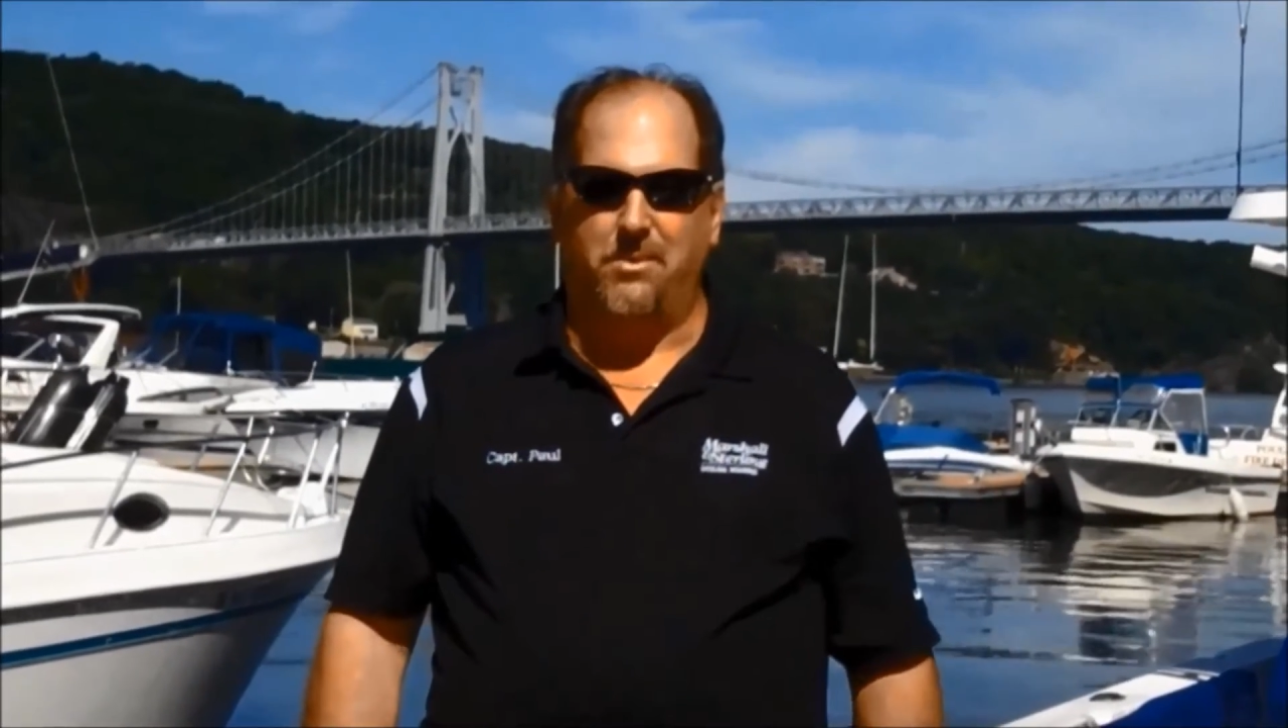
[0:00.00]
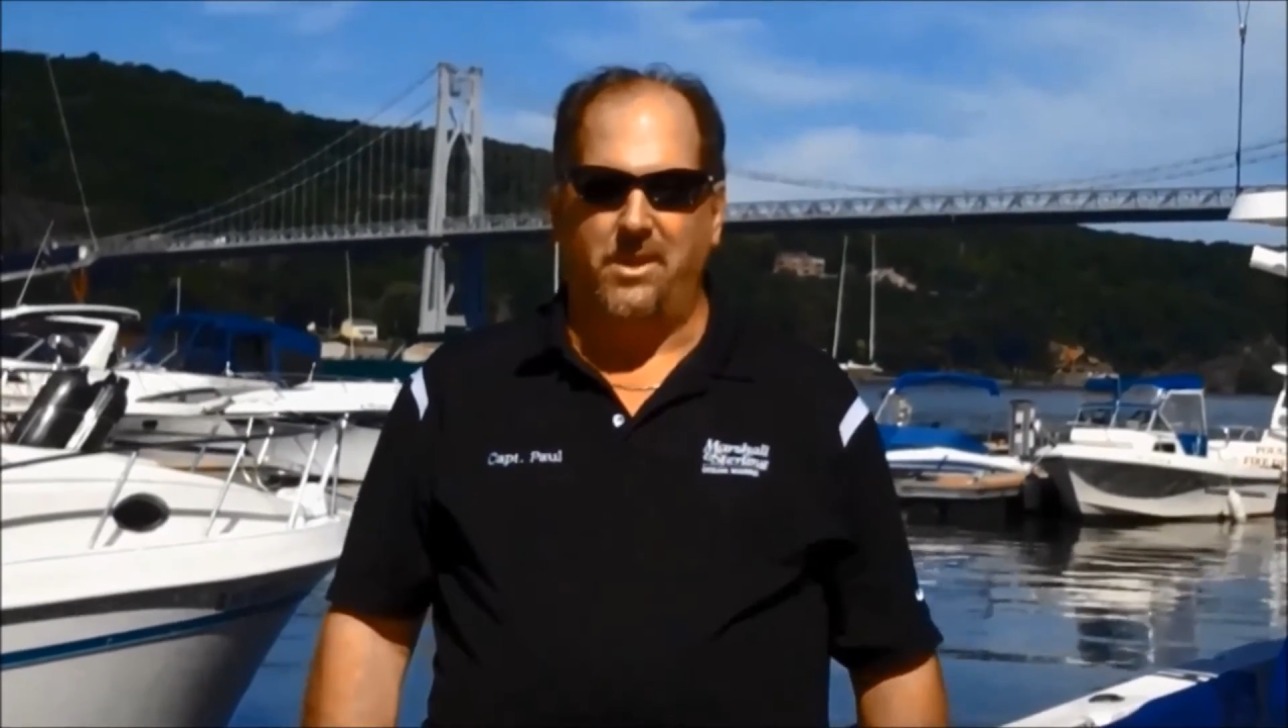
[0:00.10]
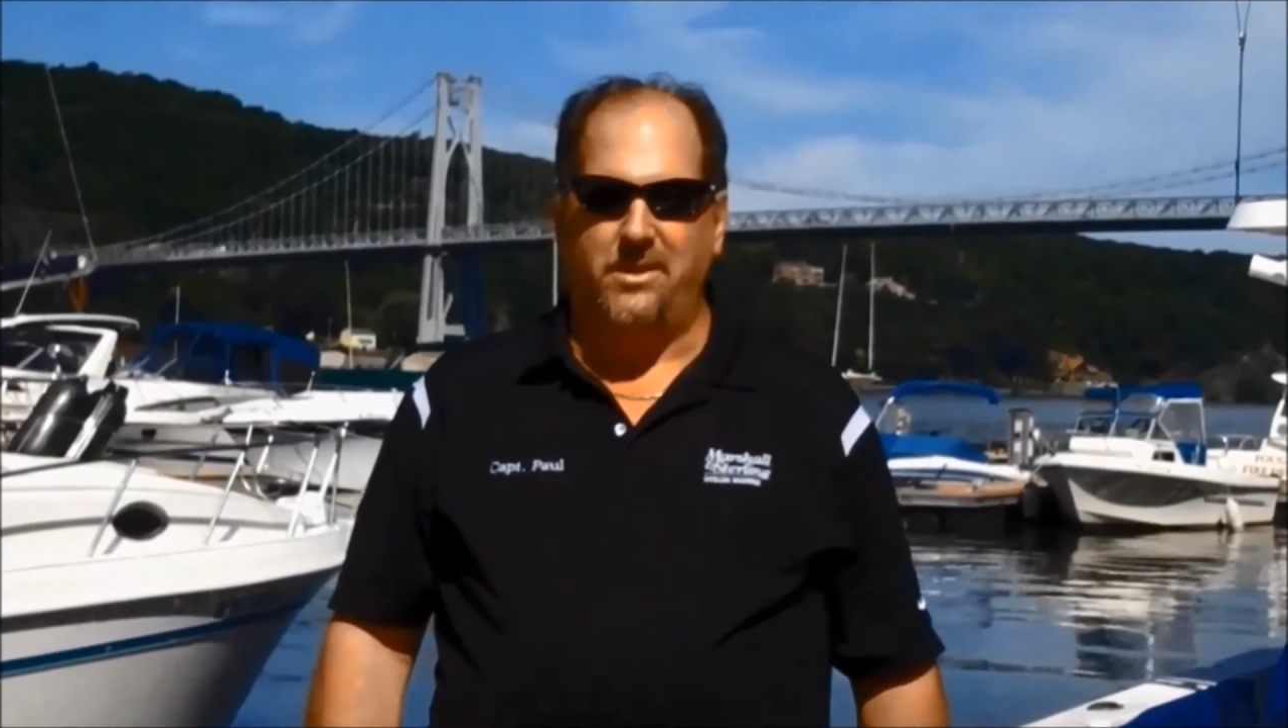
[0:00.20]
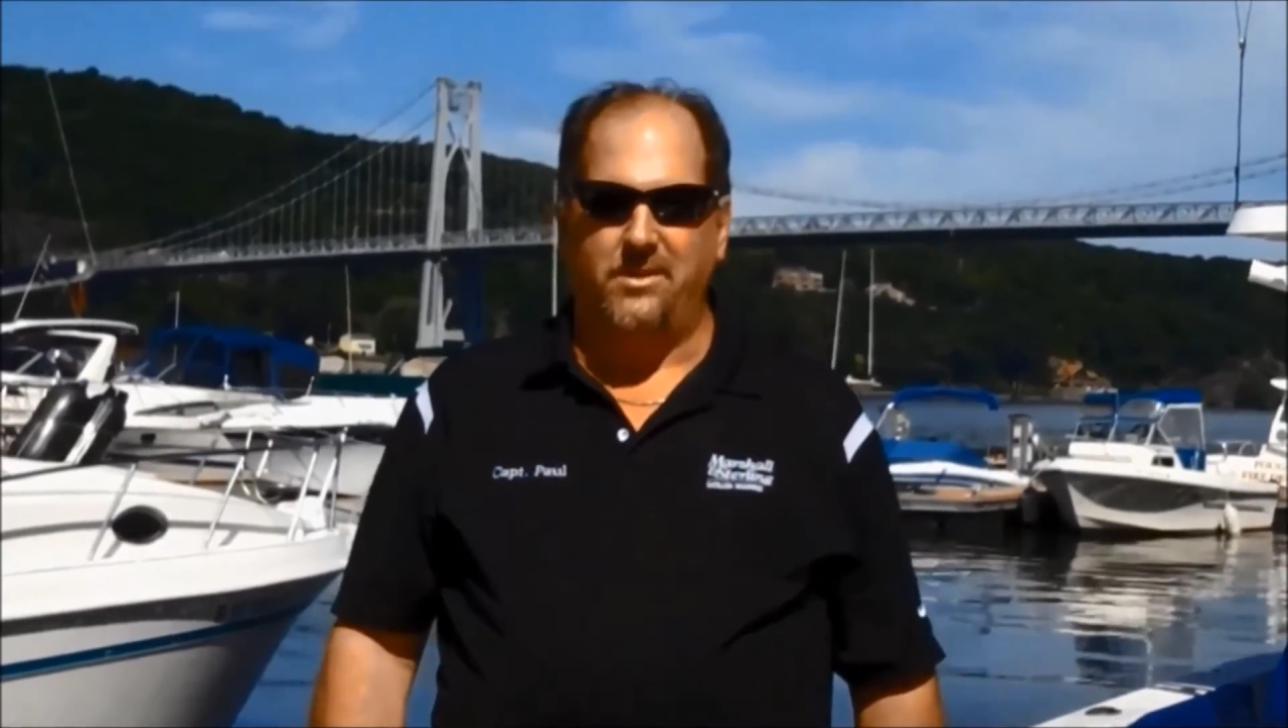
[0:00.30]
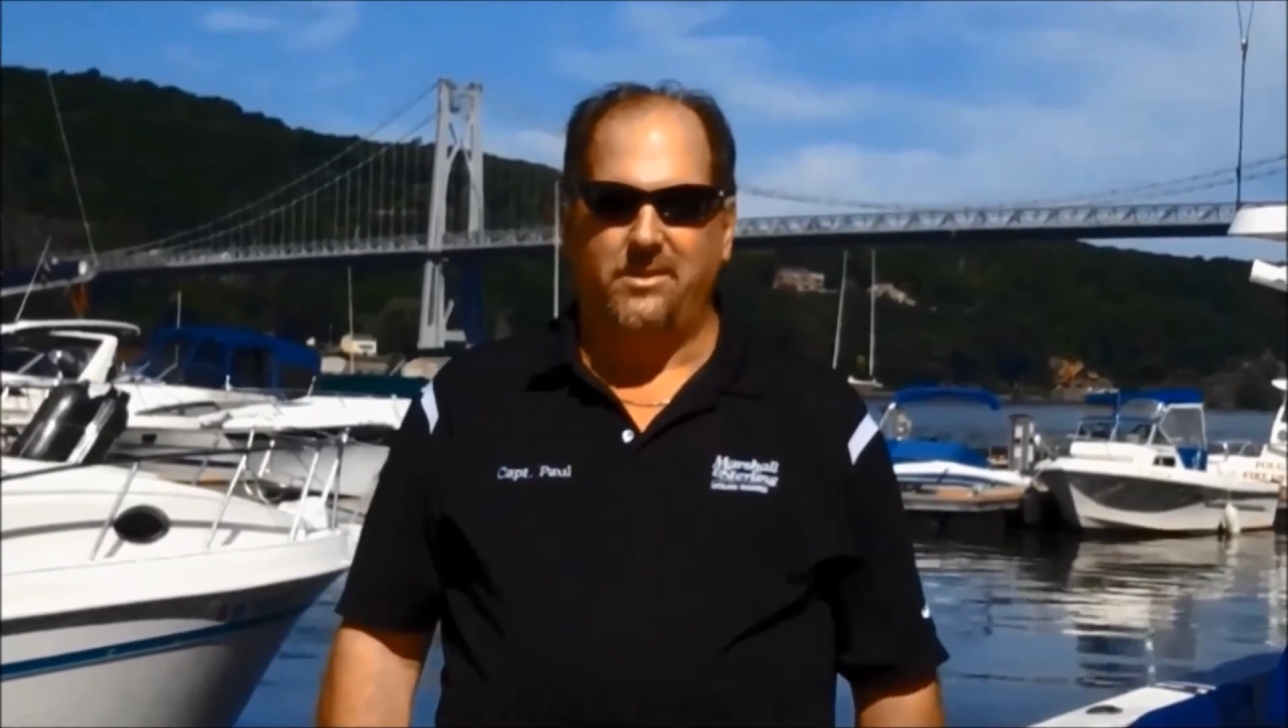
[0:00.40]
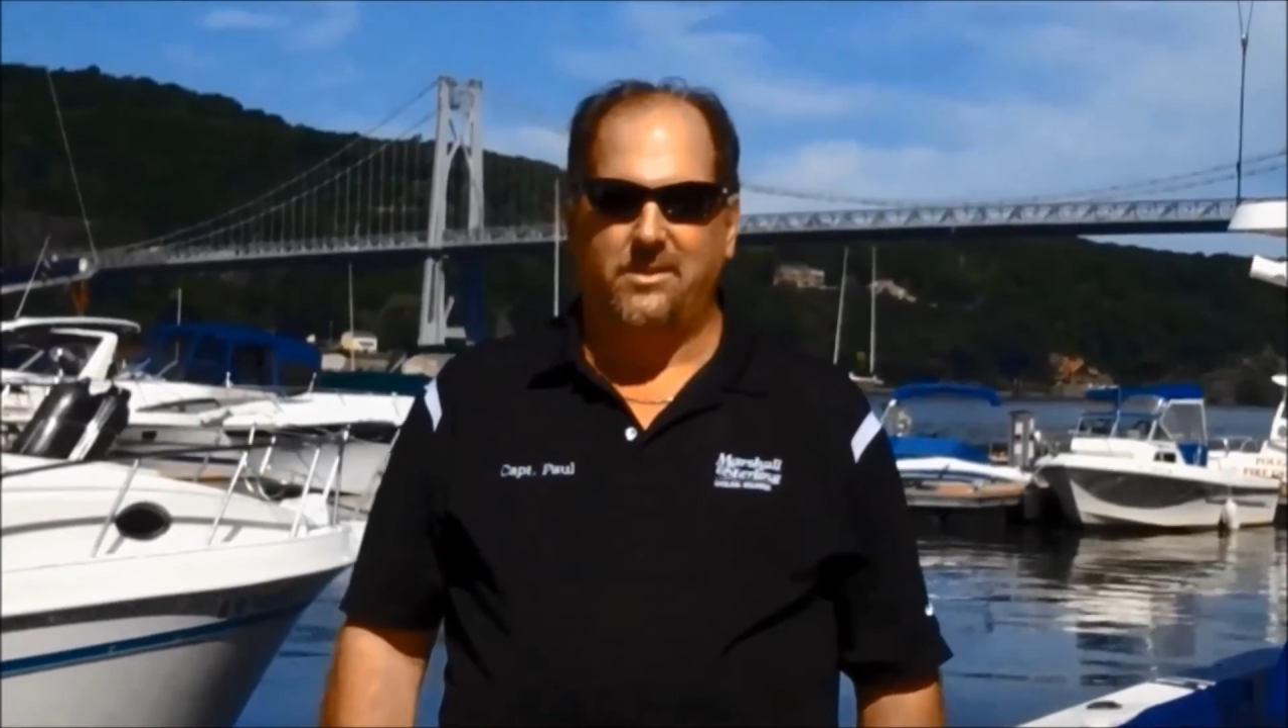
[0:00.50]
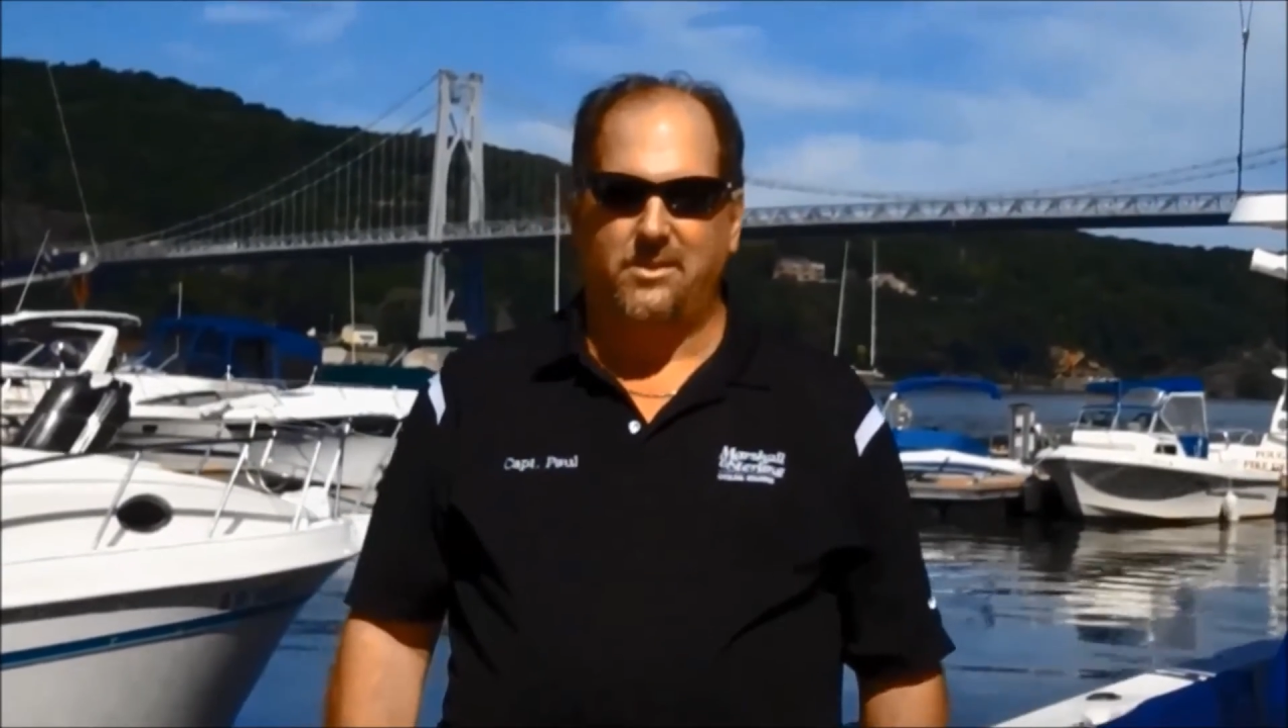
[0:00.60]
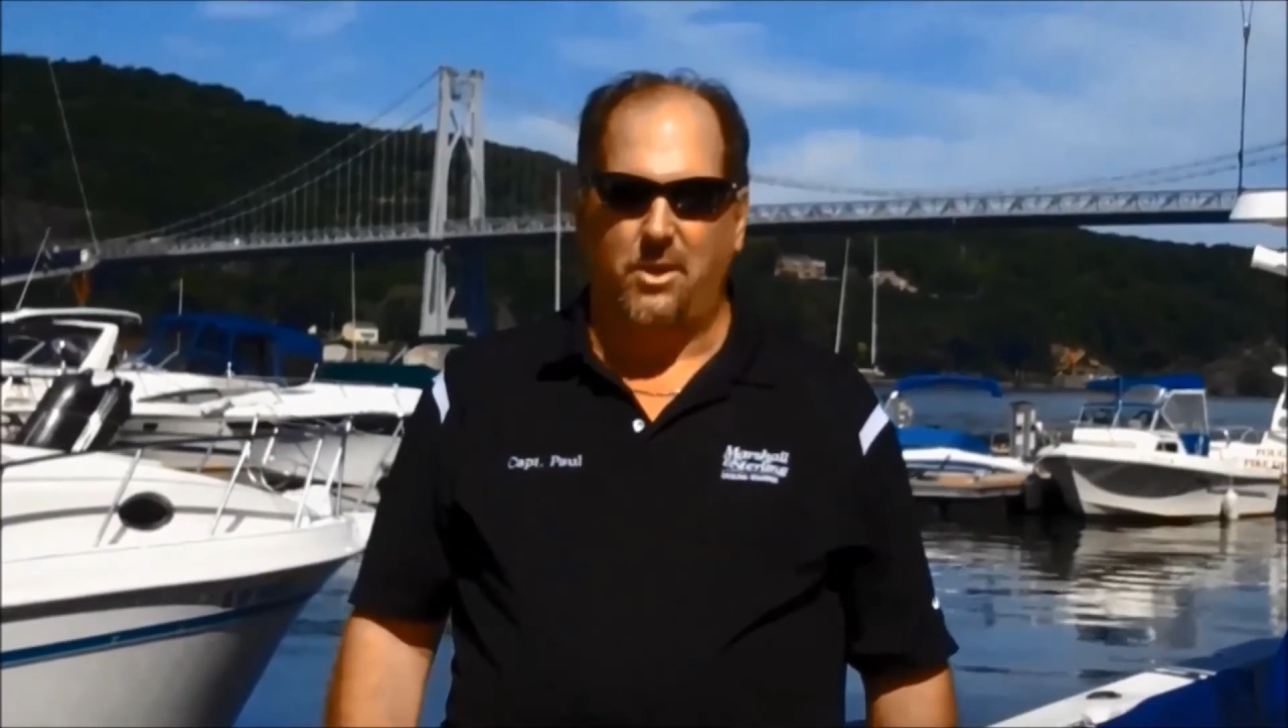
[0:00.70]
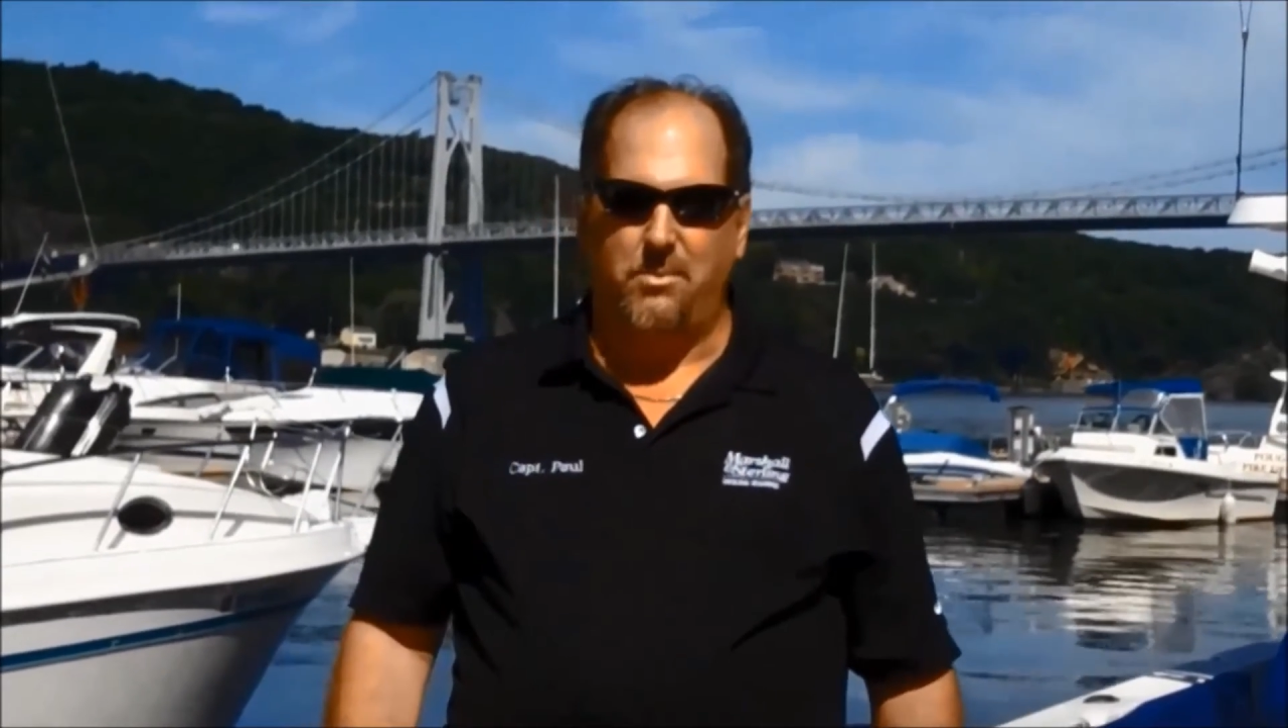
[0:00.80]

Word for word: operator,